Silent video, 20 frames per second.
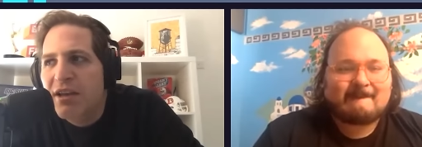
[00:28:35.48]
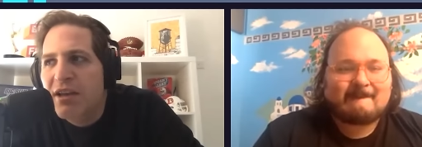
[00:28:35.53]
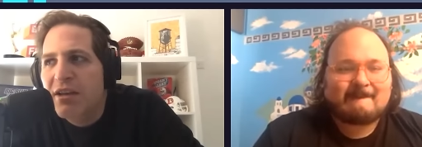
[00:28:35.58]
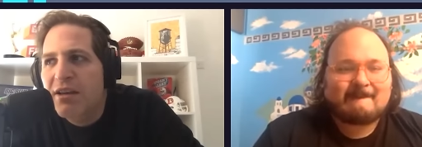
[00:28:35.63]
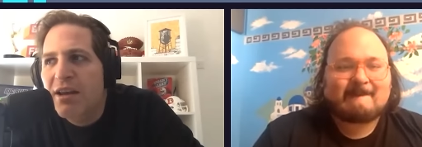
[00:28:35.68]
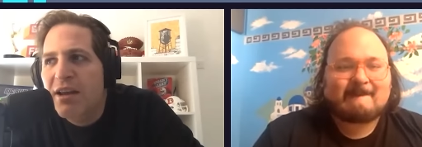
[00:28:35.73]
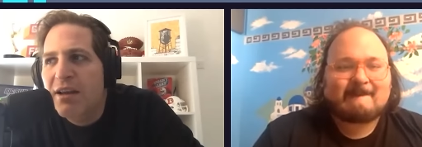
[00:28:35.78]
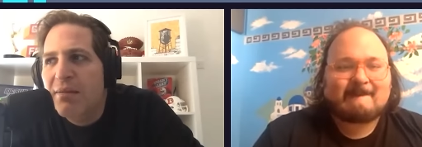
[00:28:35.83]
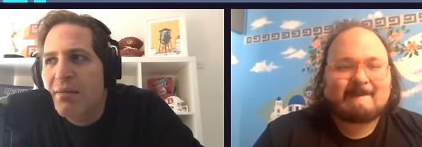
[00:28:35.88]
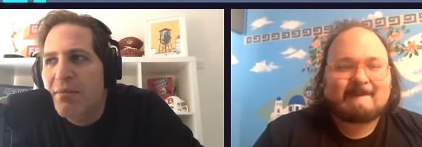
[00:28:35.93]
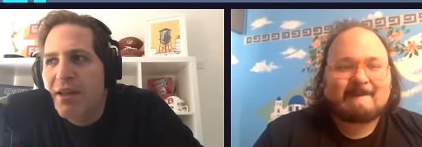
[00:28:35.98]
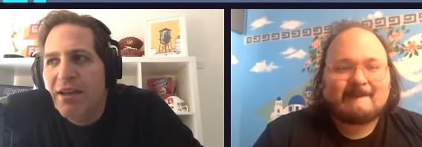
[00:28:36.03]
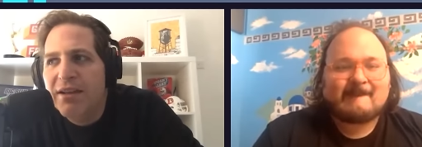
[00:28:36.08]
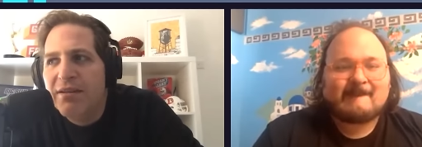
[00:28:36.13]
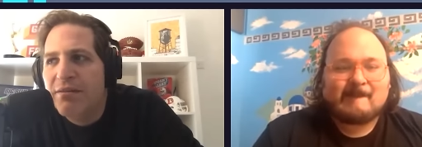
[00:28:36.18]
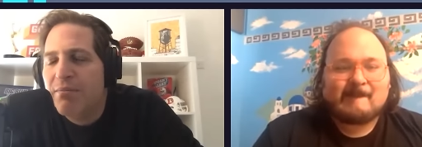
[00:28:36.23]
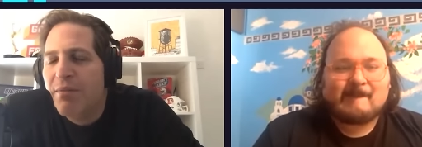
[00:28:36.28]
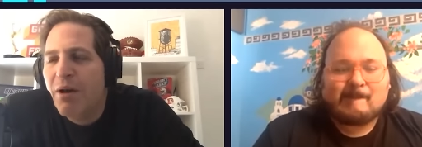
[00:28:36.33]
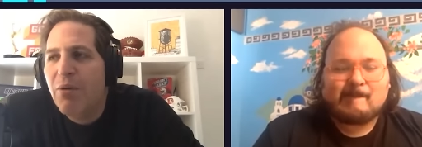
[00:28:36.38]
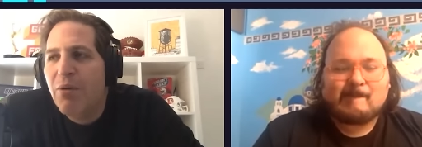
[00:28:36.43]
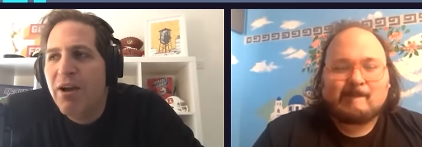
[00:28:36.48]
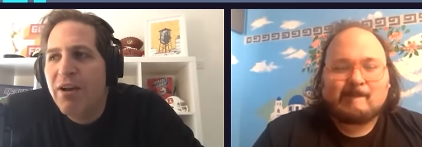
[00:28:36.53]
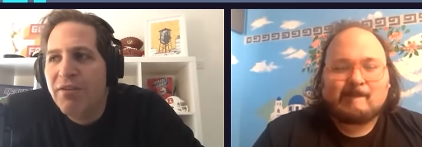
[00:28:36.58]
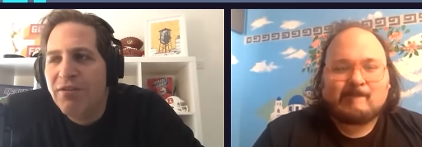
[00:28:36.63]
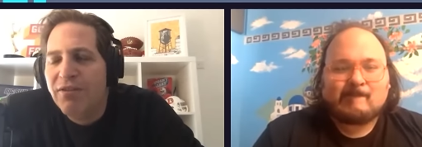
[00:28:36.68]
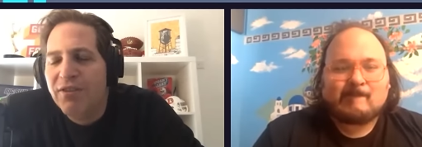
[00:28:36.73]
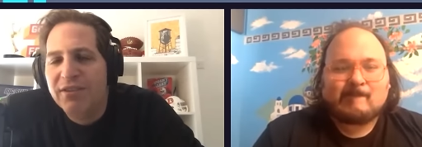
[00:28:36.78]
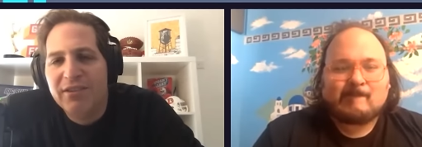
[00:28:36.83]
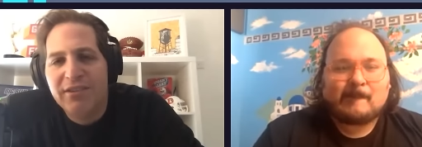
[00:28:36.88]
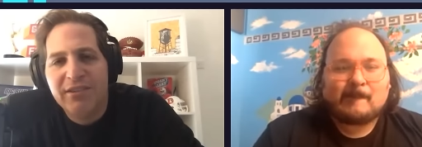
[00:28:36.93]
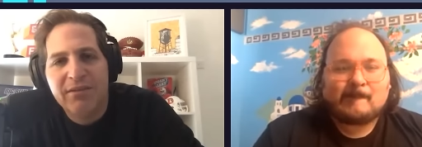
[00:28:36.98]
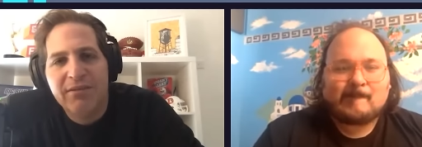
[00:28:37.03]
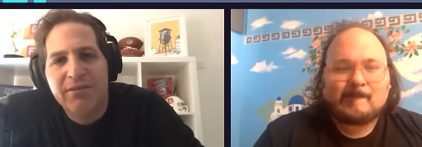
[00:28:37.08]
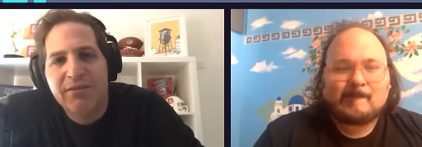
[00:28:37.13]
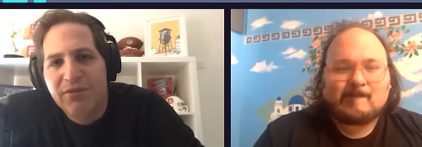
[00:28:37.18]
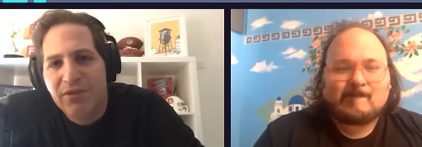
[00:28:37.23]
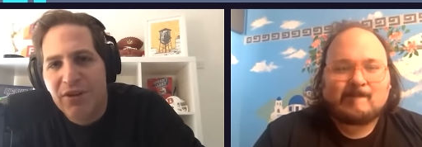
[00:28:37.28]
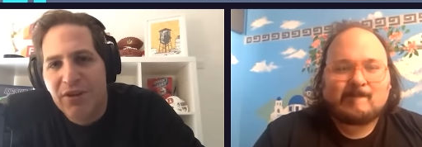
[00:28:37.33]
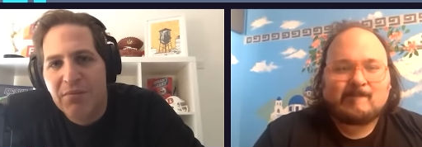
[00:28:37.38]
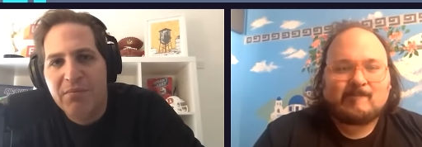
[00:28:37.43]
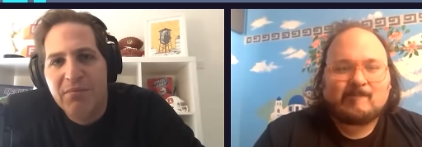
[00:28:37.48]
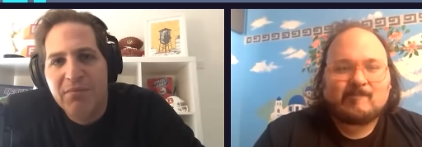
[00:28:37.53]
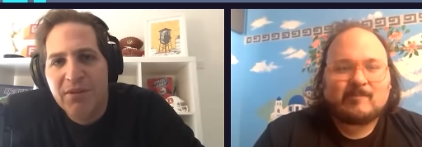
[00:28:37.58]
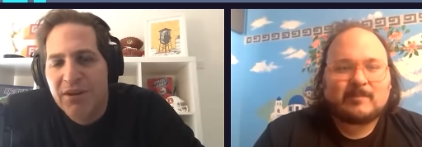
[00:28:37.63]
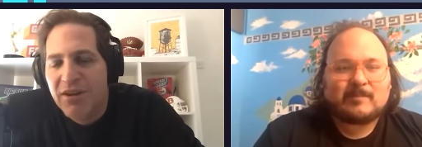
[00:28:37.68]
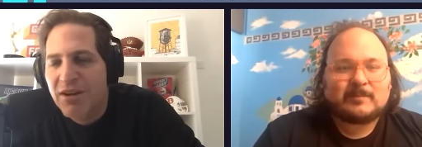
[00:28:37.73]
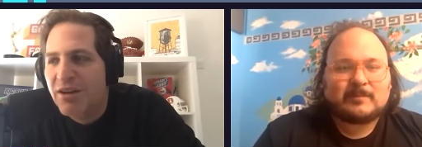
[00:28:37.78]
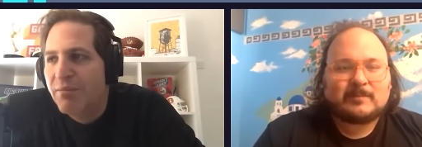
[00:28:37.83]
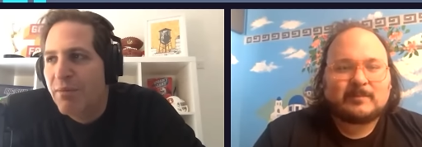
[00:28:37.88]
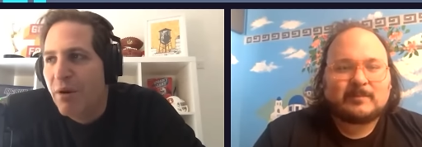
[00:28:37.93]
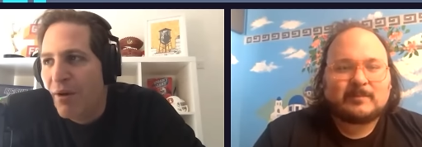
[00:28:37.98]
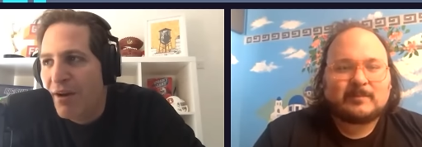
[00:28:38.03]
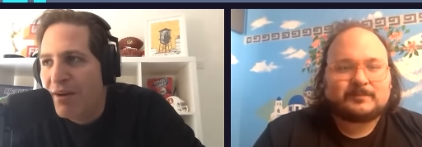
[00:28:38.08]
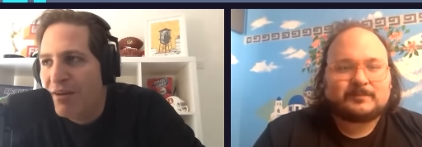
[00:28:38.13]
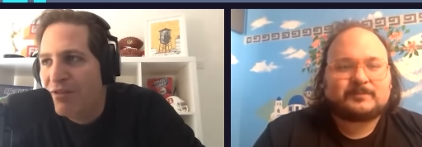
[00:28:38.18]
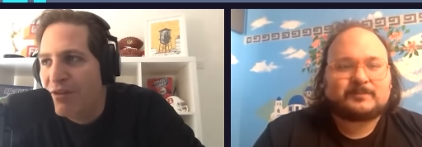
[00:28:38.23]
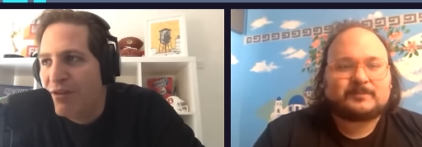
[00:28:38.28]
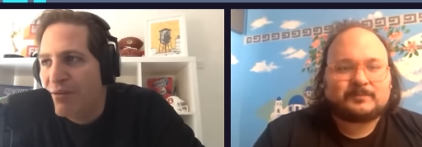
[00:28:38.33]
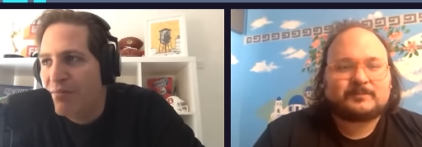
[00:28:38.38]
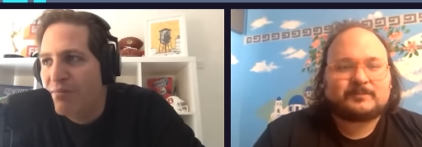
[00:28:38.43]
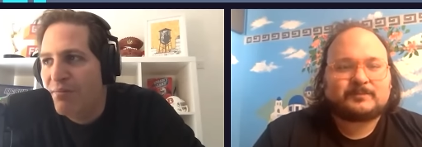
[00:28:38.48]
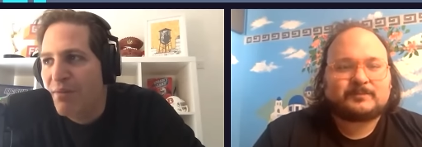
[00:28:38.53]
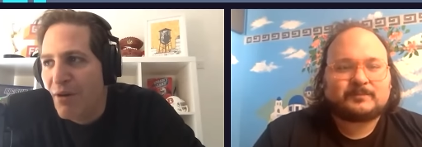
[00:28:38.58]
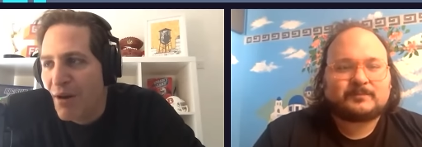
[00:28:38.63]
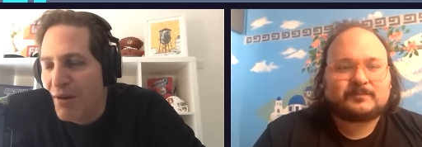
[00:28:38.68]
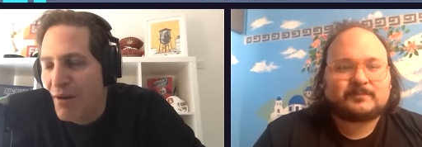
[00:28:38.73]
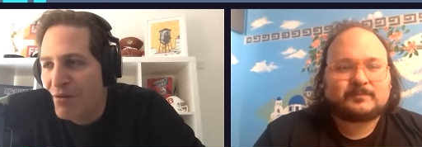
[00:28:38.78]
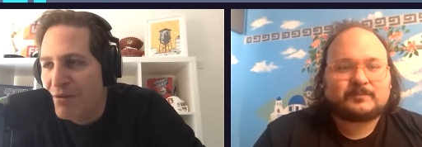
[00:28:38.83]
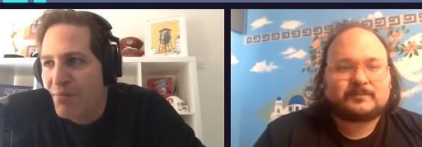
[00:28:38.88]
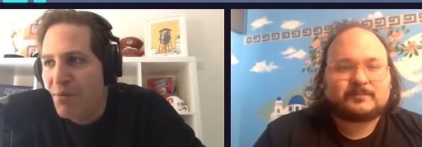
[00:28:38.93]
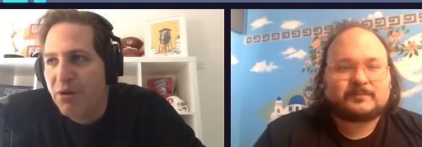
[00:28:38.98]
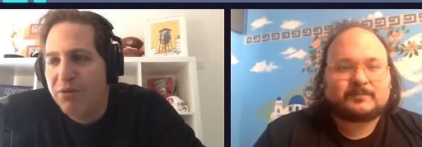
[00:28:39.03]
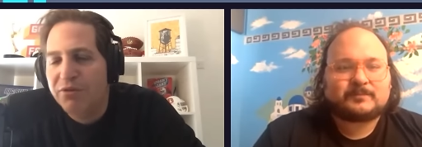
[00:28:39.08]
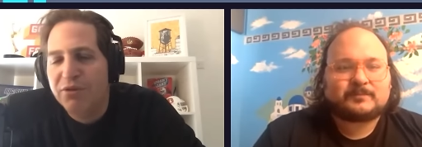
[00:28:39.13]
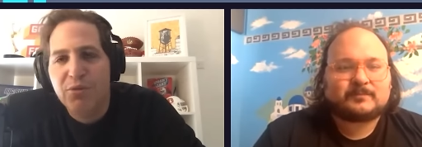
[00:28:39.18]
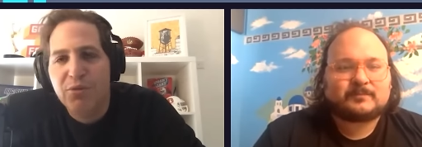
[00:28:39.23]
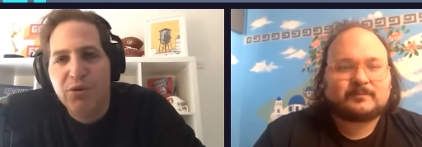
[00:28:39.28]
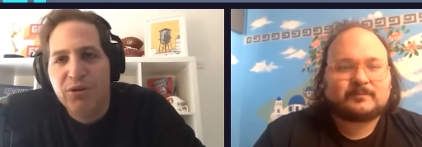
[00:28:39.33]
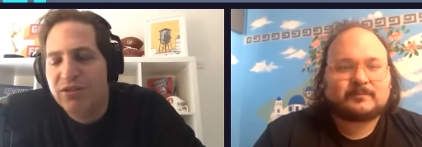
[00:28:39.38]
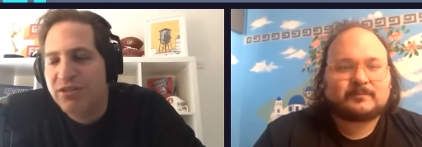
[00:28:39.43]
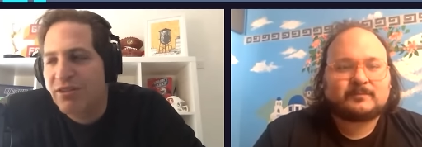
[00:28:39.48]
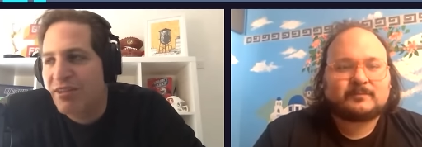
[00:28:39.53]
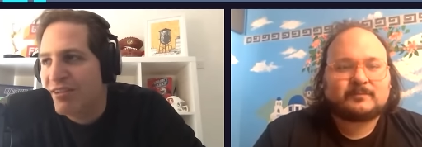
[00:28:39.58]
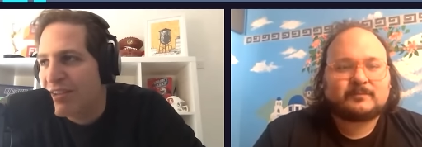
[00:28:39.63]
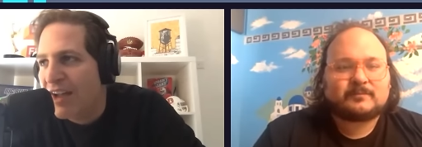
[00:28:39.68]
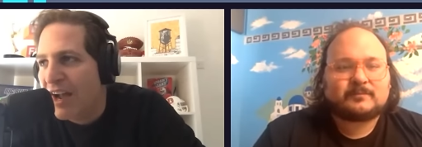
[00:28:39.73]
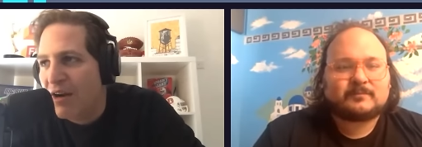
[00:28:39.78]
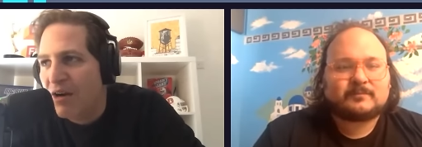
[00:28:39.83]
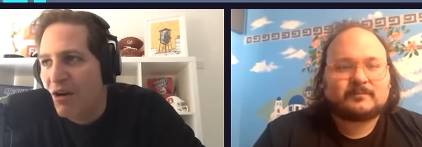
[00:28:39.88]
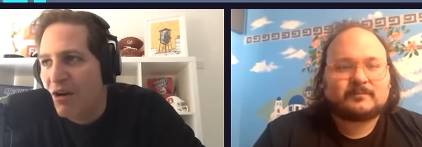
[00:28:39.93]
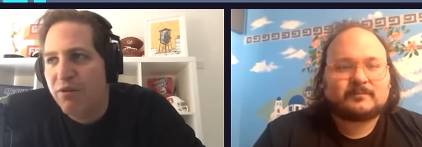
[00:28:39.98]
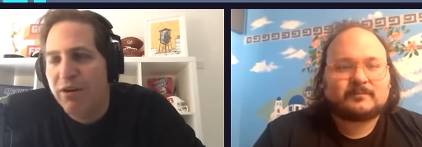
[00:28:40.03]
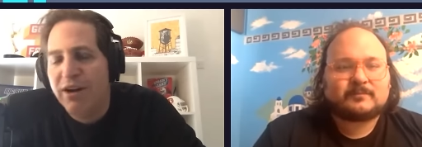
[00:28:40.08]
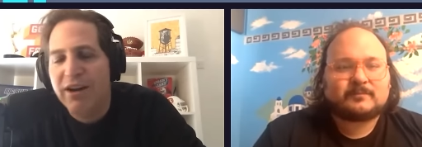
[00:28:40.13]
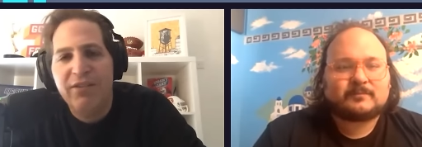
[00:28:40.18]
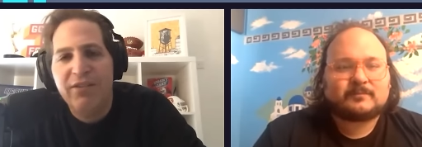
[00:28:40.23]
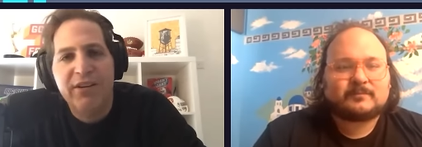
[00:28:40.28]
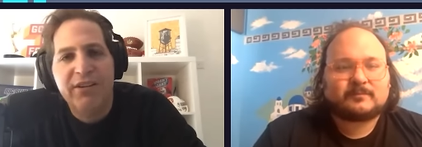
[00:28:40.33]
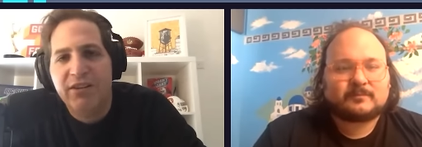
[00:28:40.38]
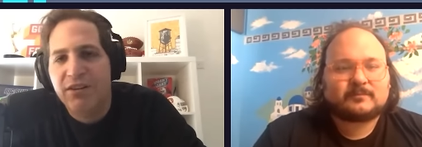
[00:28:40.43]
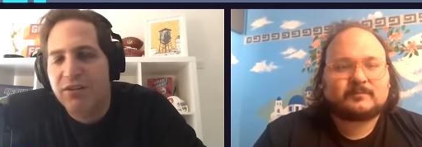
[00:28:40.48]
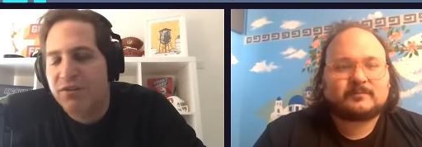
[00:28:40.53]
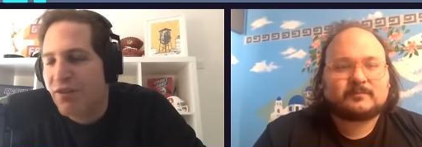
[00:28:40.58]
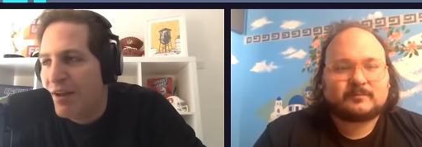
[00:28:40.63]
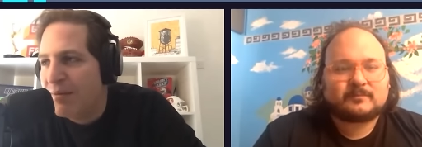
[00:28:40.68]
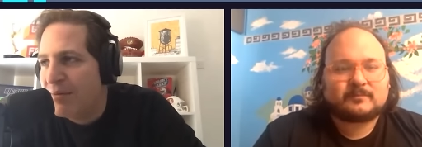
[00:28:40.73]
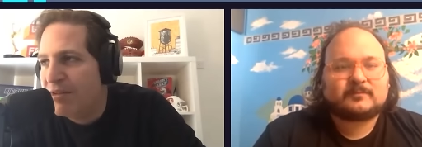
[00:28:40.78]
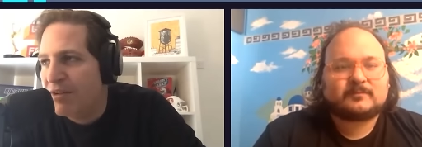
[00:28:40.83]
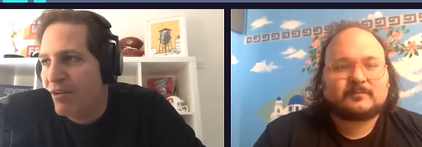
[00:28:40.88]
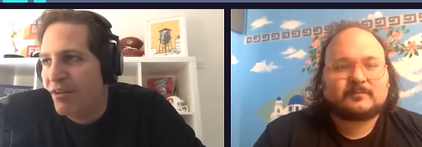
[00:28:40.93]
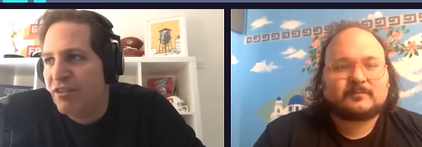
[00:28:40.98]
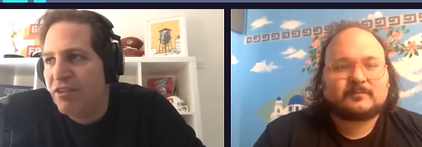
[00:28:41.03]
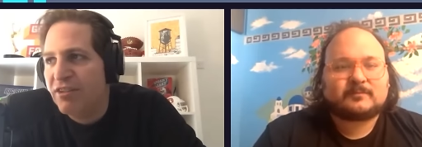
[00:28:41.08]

Speaker 1: Yeah. And I'm like, my wife's from Baltimore. She's diehard Ravens. Her family's all.